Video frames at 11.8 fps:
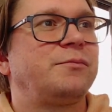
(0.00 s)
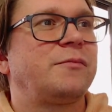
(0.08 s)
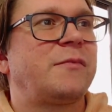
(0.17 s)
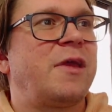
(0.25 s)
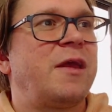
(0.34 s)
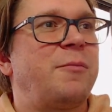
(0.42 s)

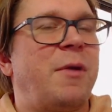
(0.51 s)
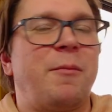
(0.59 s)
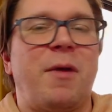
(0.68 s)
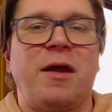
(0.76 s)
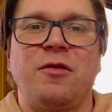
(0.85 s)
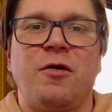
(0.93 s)
take my
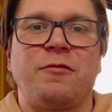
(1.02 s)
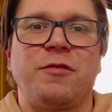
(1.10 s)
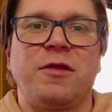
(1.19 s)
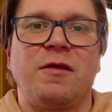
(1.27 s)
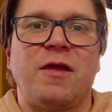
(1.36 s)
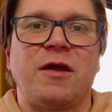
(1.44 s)
mind off
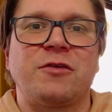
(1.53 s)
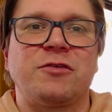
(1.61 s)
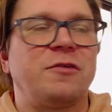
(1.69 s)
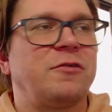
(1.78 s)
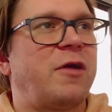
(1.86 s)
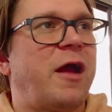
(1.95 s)
the
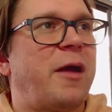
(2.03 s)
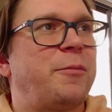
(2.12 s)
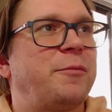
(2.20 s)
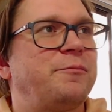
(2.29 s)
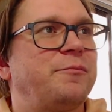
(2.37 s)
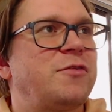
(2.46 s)
election crap.
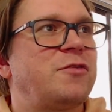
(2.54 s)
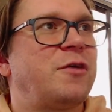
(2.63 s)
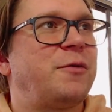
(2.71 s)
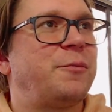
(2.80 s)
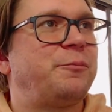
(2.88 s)
So